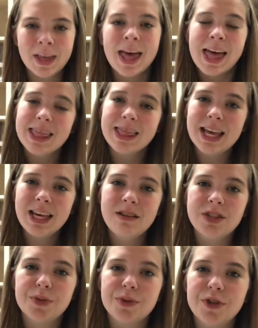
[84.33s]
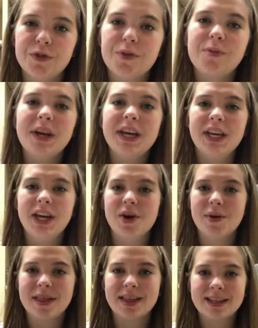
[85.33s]
Thank you so much for being here
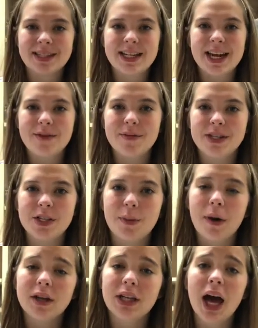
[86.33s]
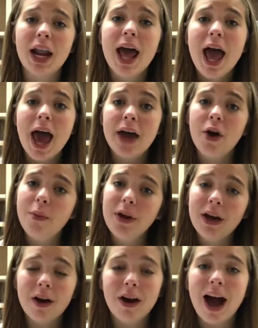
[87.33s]
with us today, Mrs. Proton, and
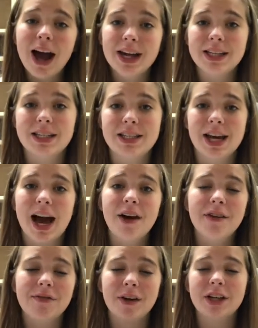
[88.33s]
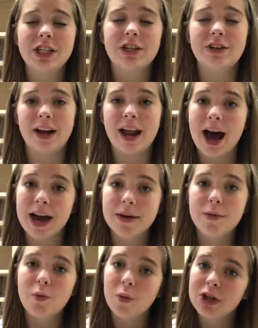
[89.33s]
opening our eyes into how to find you in an atom
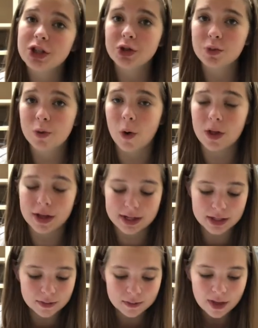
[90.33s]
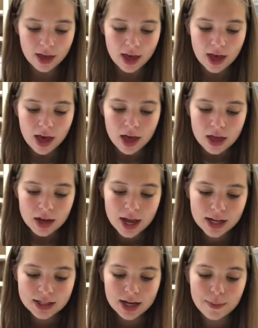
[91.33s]
and what your role is.
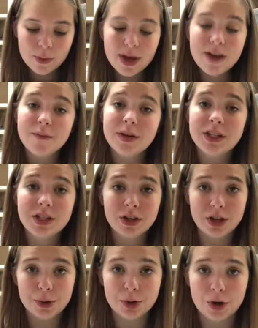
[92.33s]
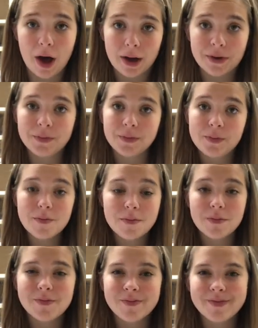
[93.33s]
Next up, we have Mr. Neutron.
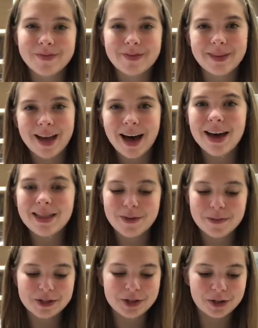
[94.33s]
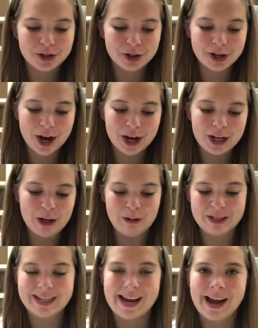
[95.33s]
Hi there, Mr. Neutron. How you doing
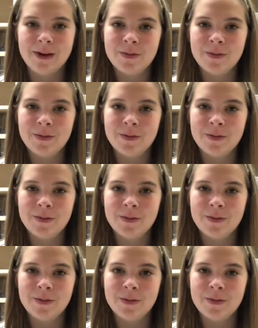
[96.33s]
today?